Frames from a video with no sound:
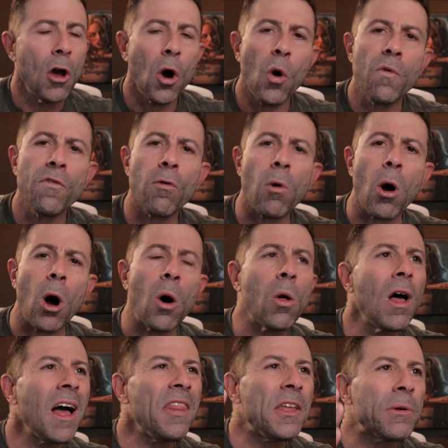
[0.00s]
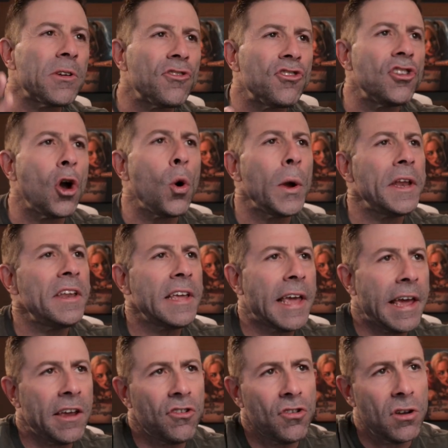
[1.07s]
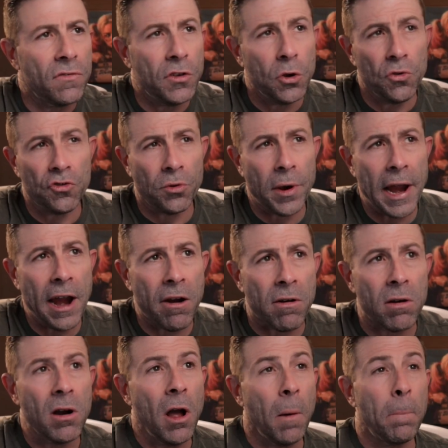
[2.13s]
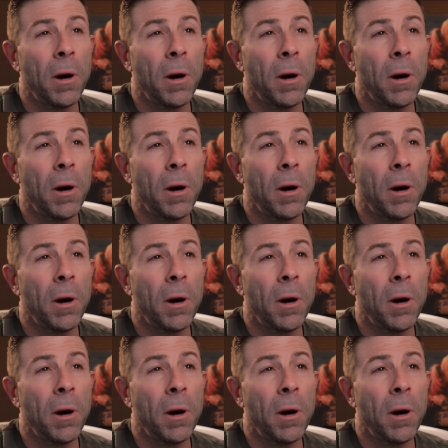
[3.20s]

Overall, there is no indication of user error,